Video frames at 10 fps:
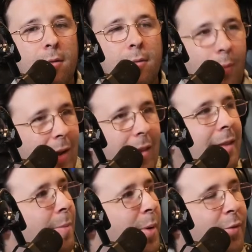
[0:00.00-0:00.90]
we had a
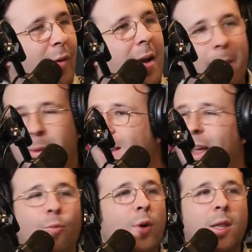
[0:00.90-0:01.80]
little bit of fun. I mean,
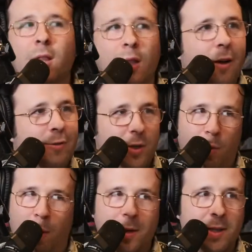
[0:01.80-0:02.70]
Nick really loves the
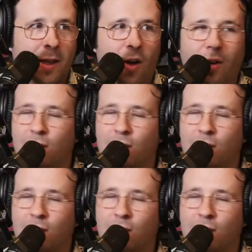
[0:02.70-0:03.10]
Women Tell All.